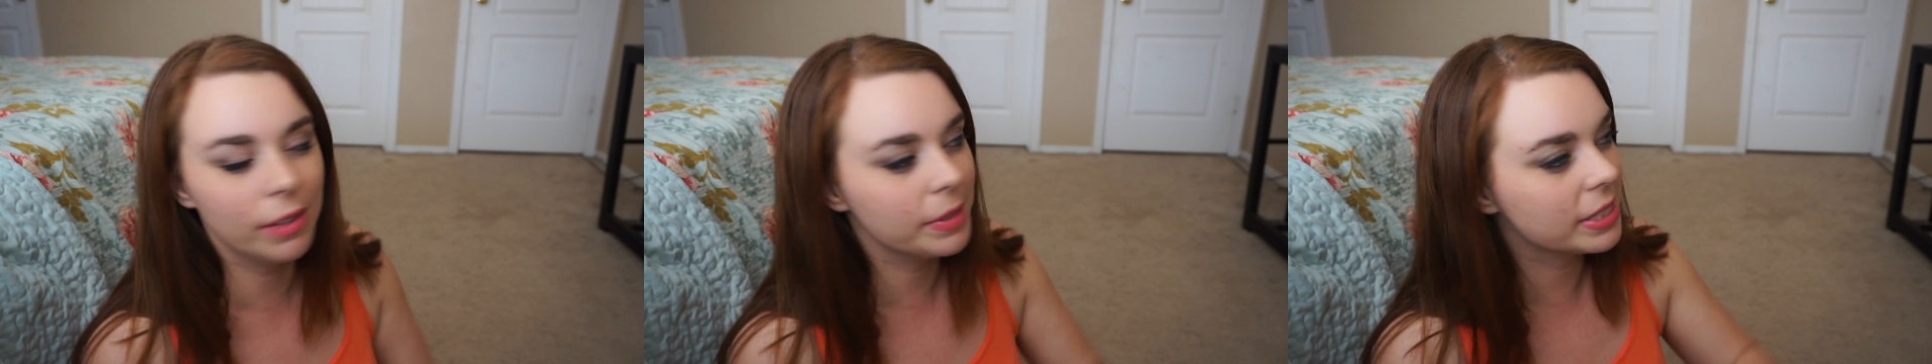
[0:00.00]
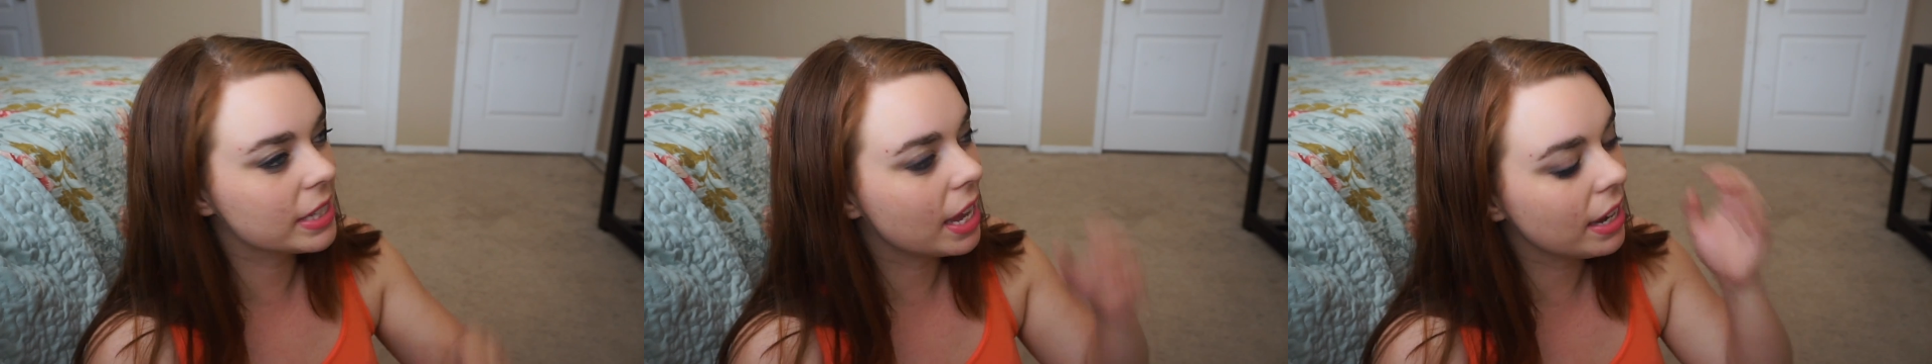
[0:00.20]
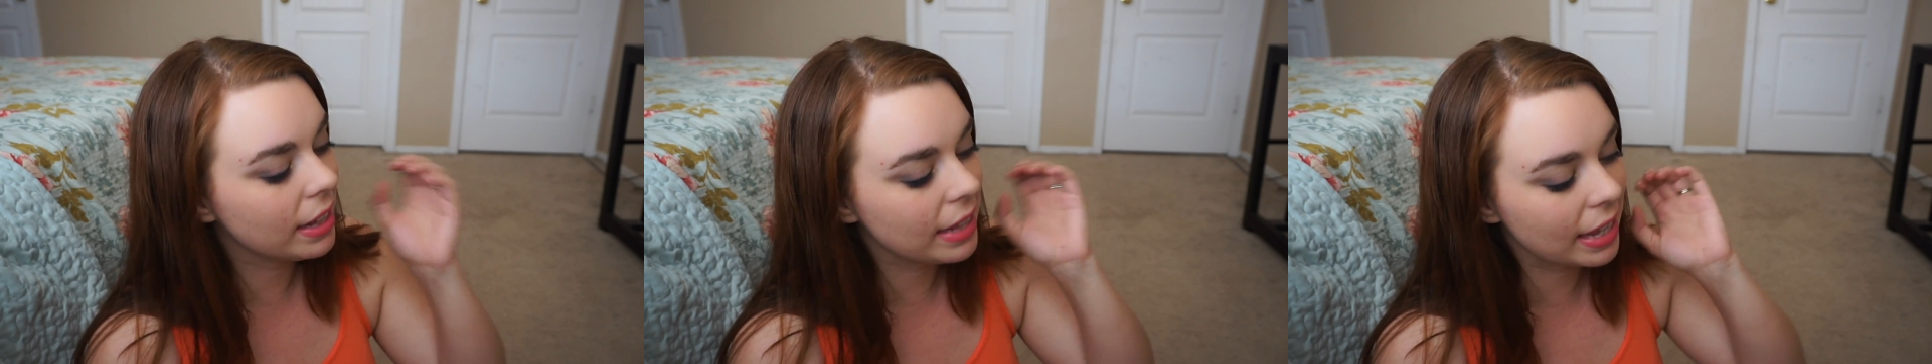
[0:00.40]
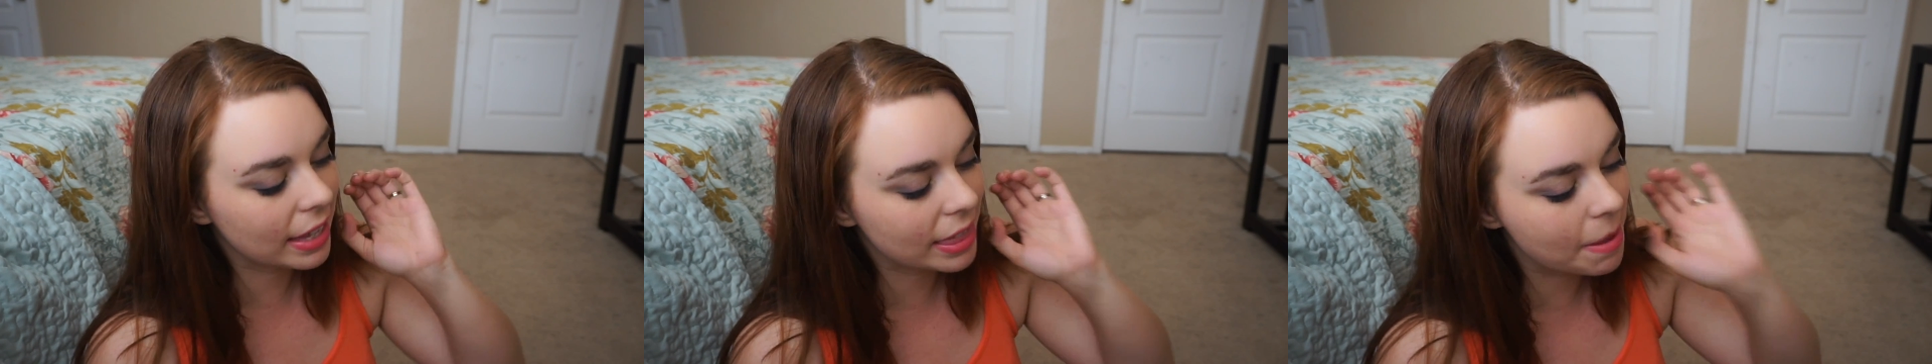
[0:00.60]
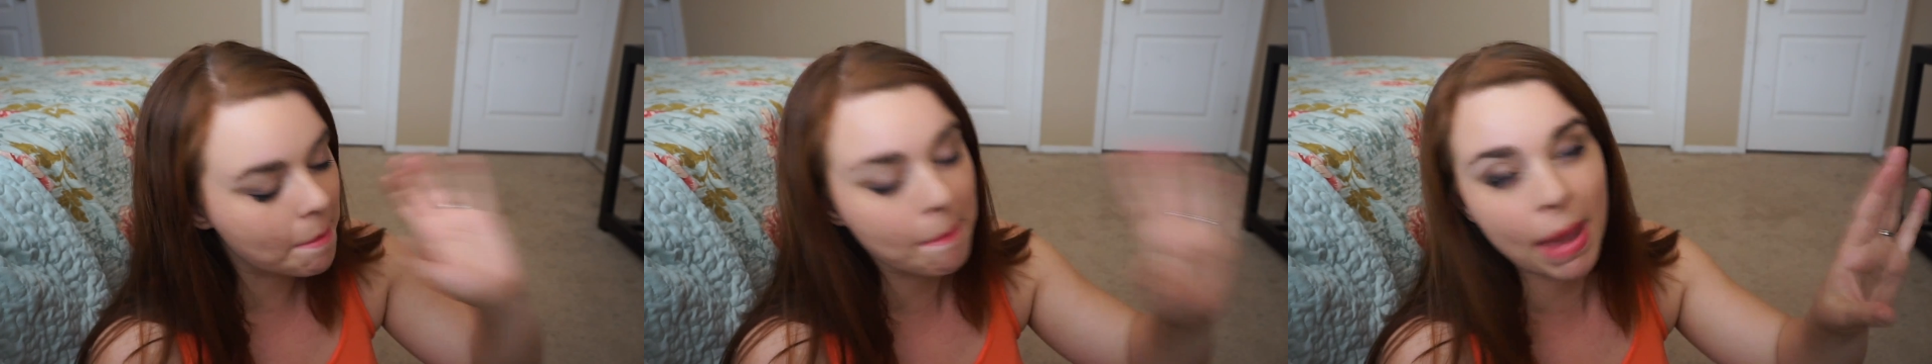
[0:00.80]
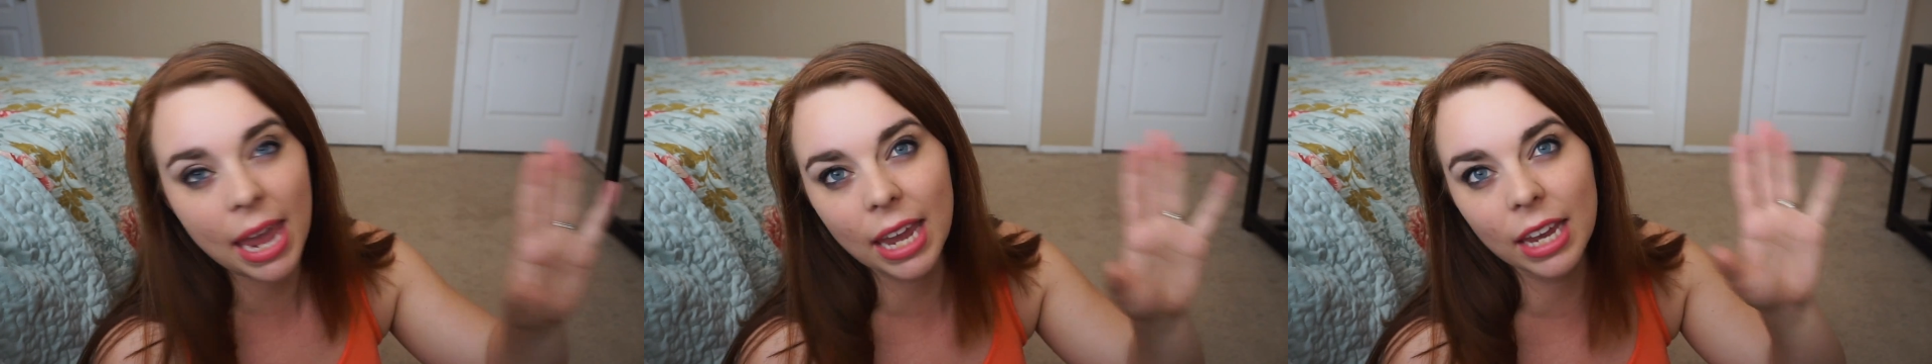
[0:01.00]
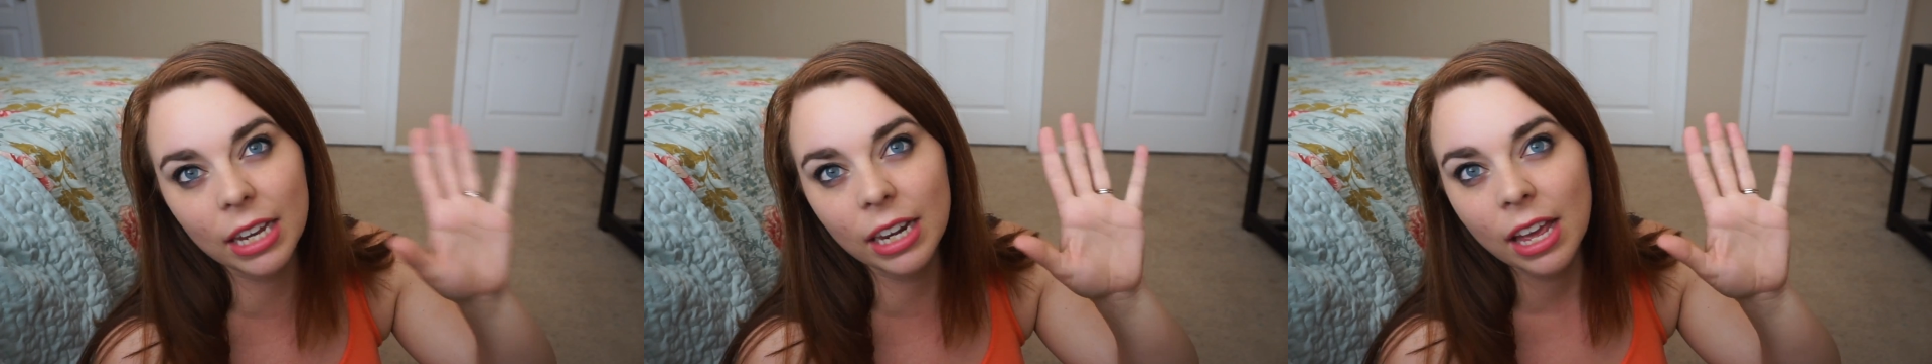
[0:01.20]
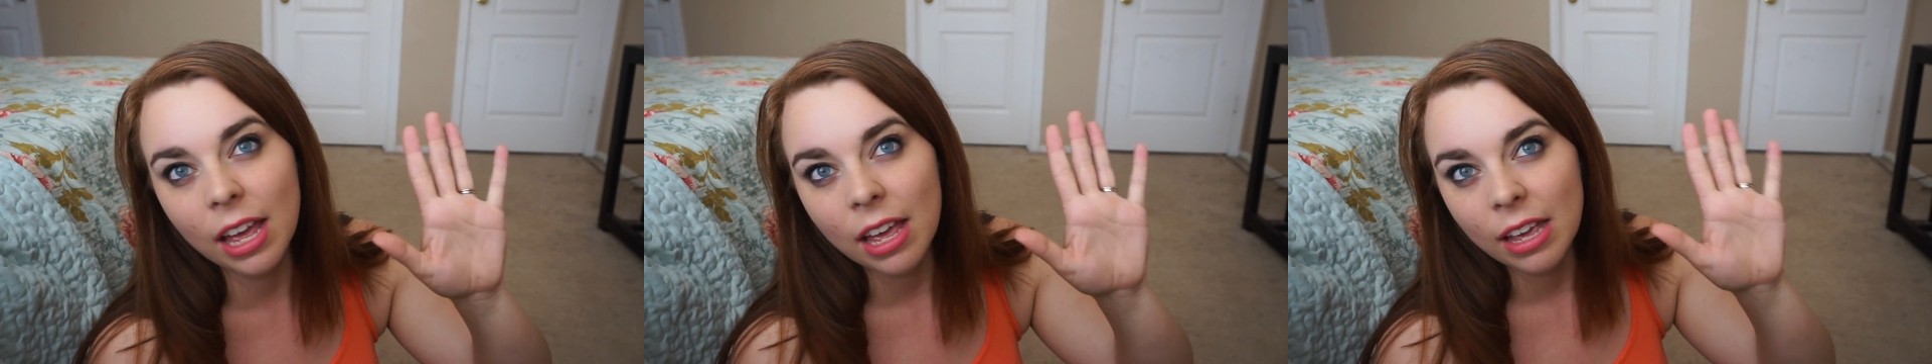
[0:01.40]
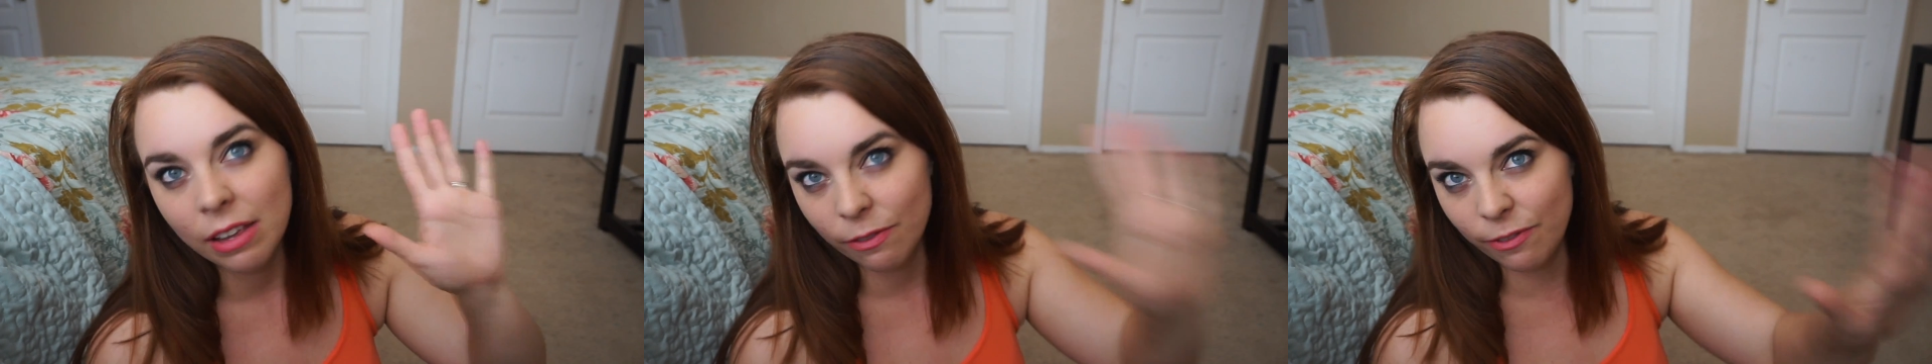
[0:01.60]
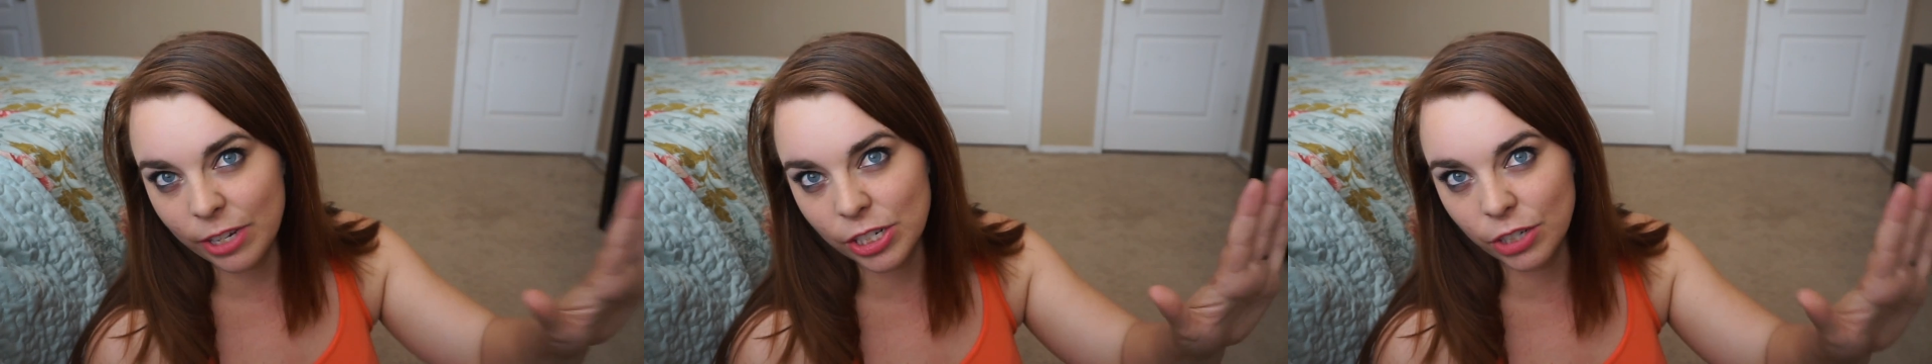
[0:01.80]
It was kind of like the main
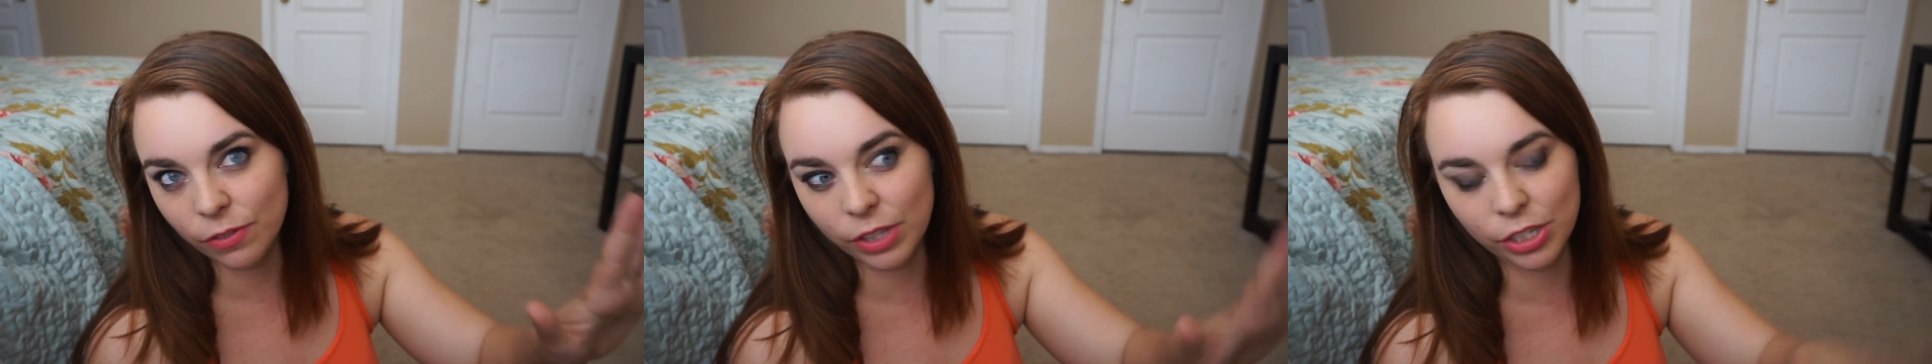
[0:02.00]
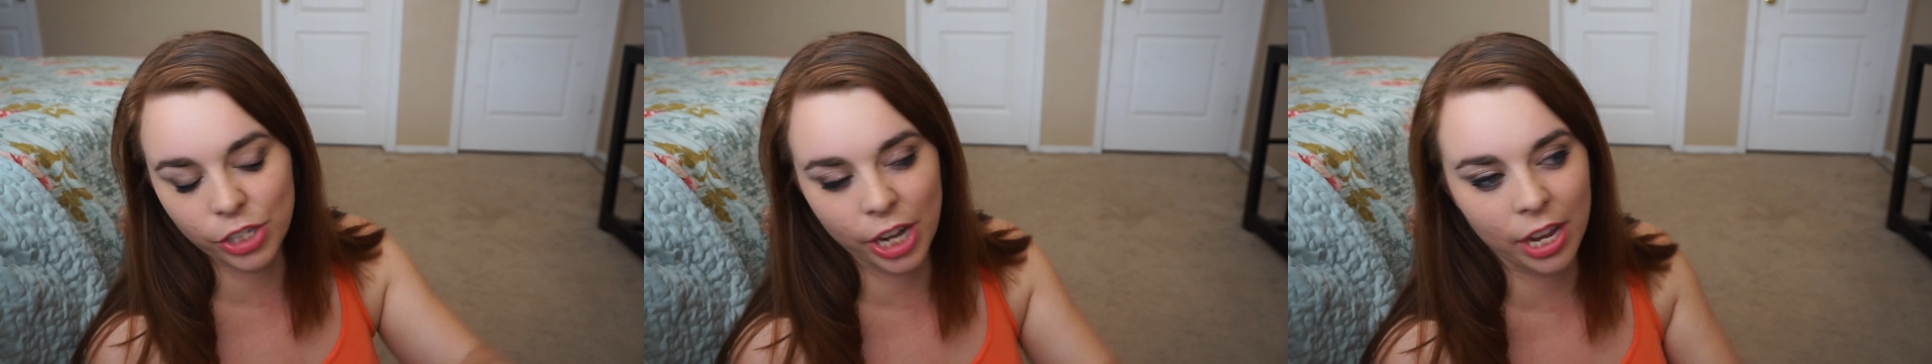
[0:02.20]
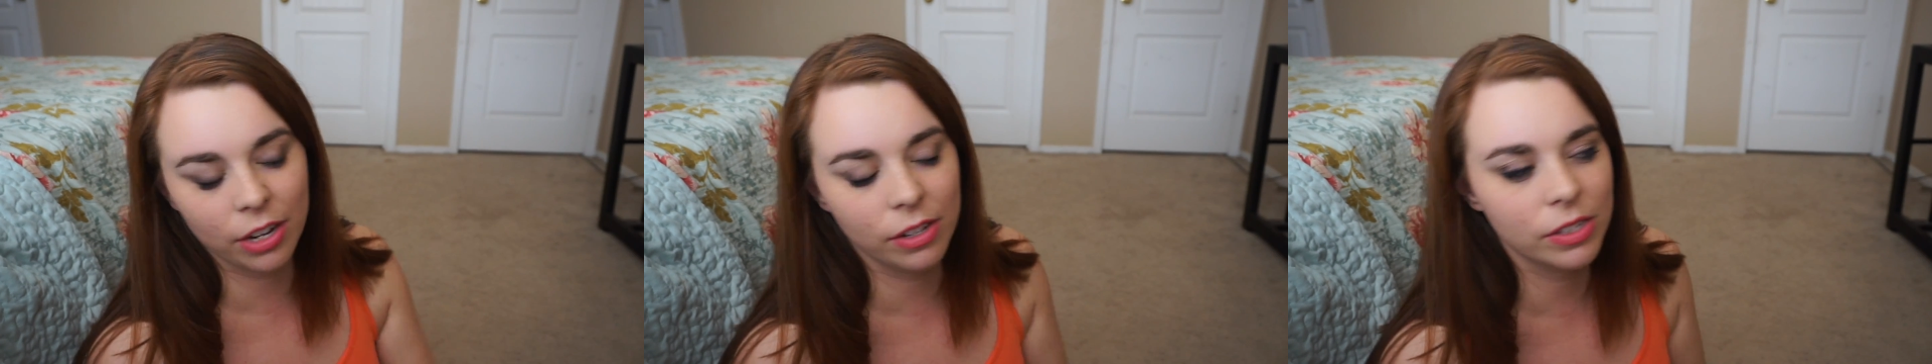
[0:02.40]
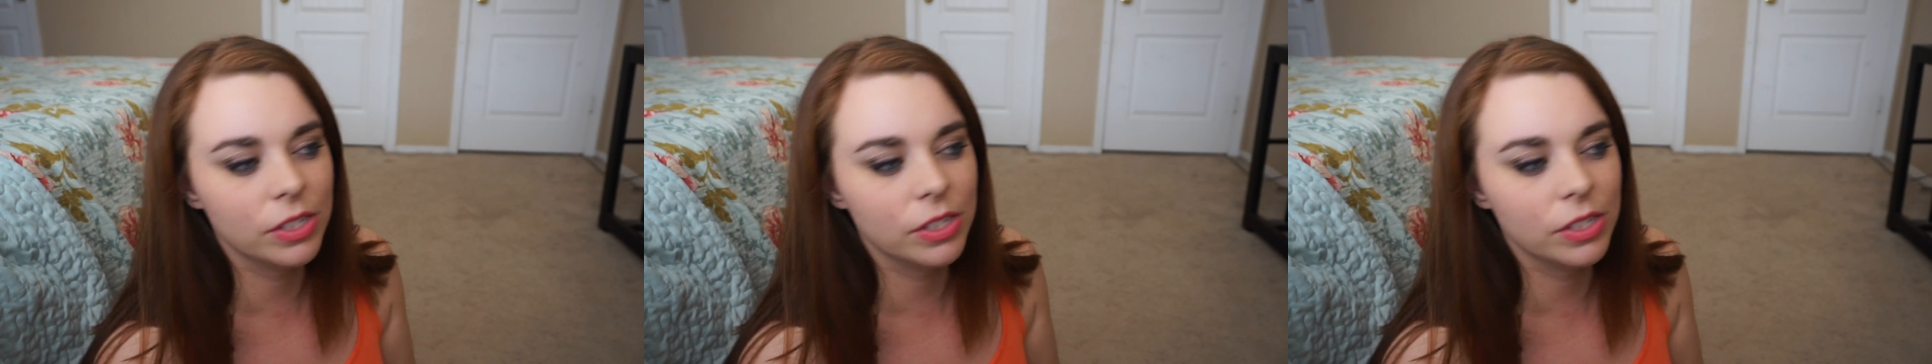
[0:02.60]
fish of the channel.